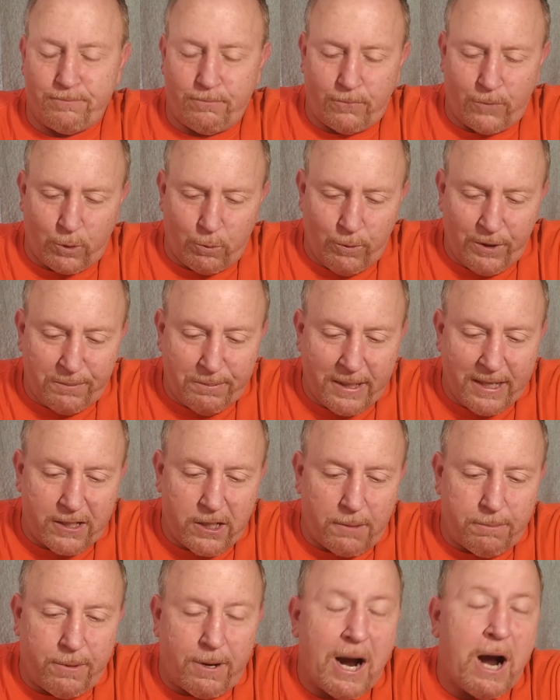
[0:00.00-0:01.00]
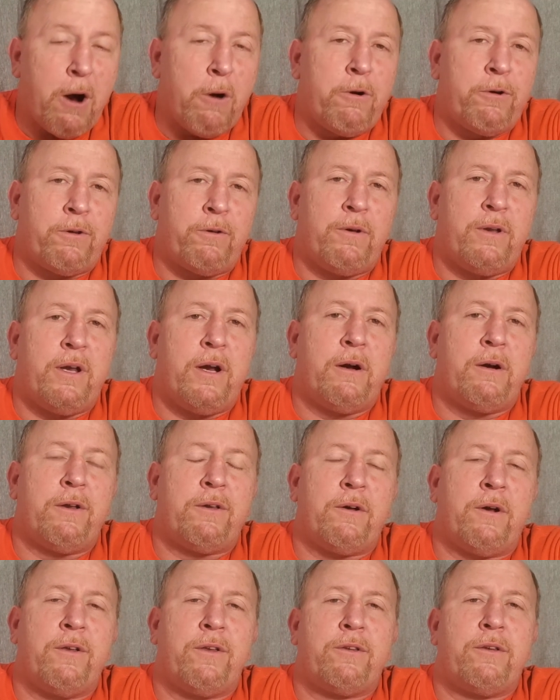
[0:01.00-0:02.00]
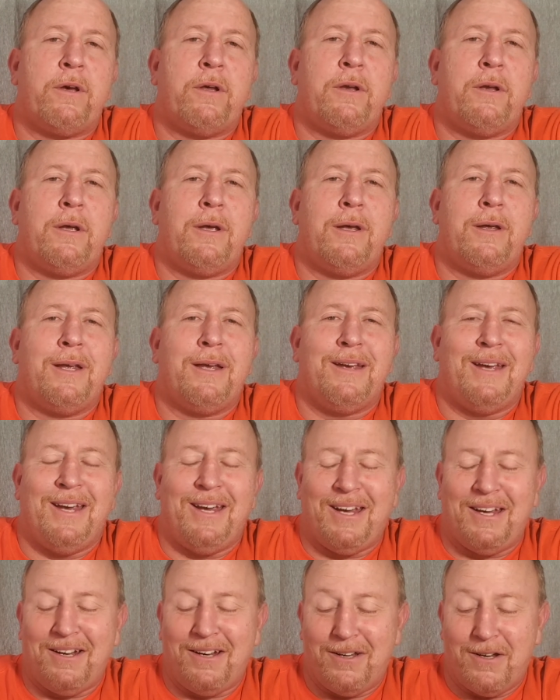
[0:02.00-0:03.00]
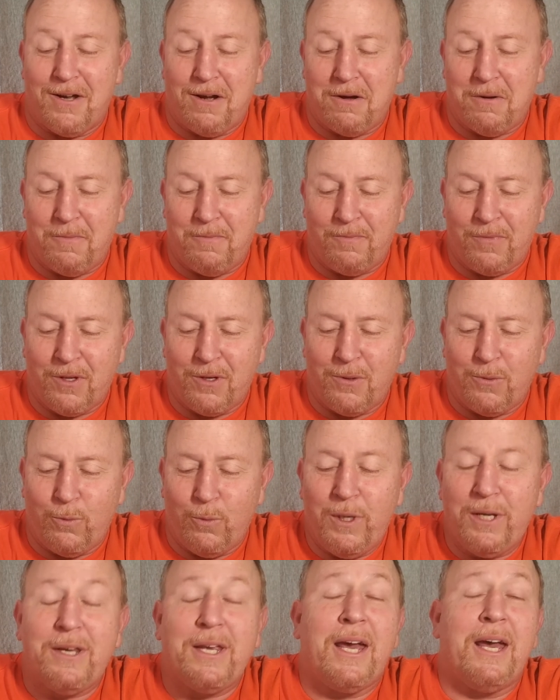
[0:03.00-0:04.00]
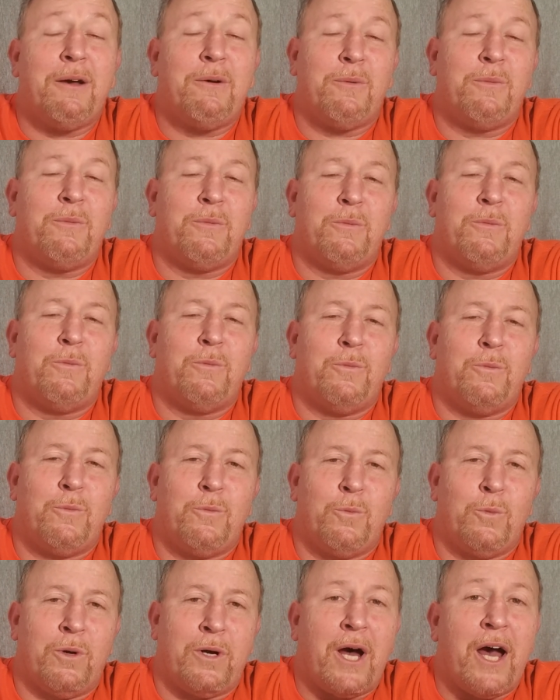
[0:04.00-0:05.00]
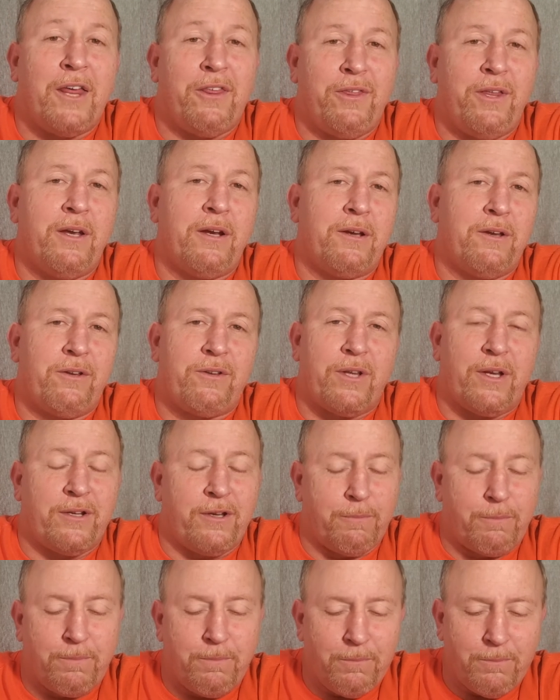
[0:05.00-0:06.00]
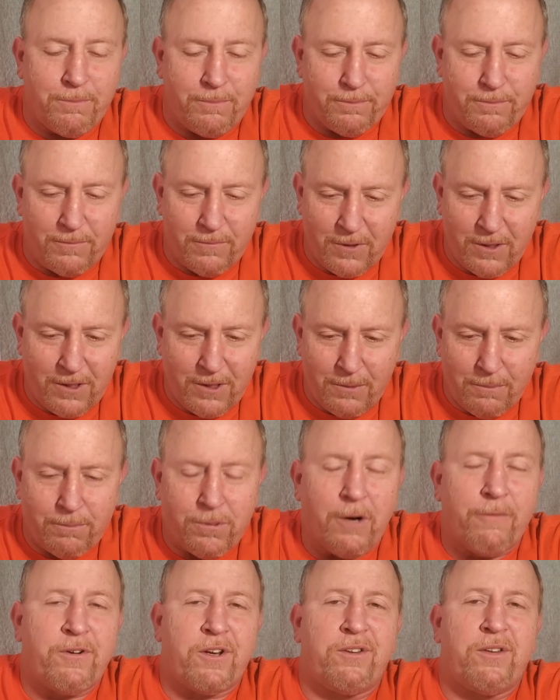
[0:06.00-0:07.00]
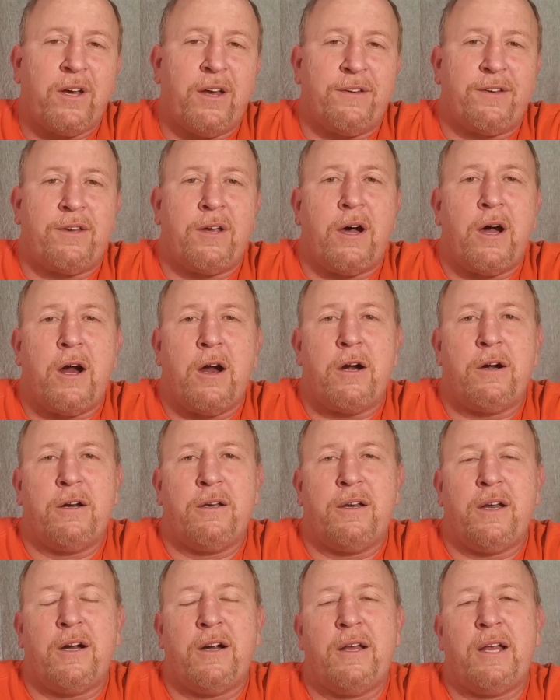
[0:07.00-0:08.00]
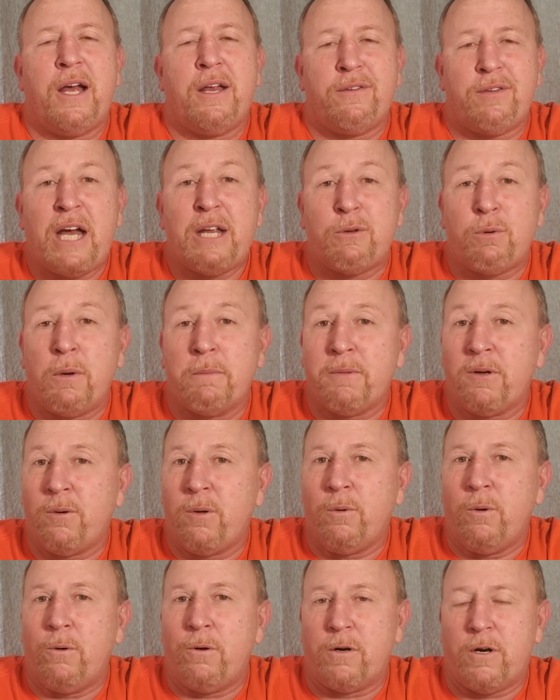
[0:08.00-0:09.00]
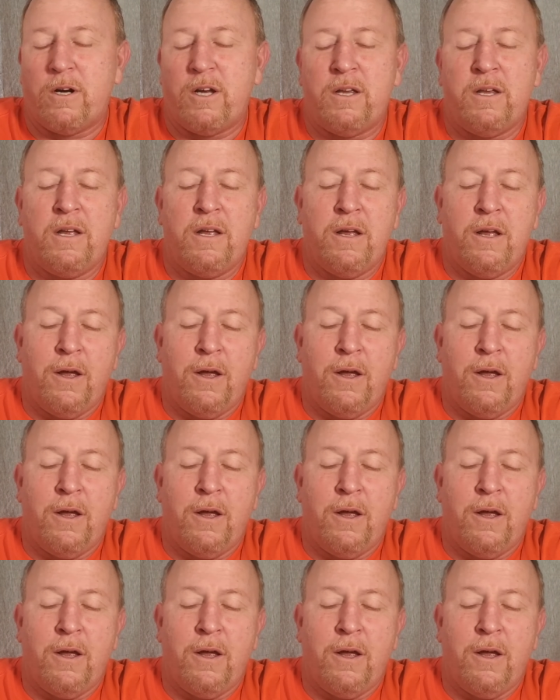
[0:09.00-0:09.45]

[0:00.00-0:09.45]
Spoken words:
we spent a couple hours on there on Sunday, and we get what I think is like the perfect size tire in there, and that's what I'm going to order it.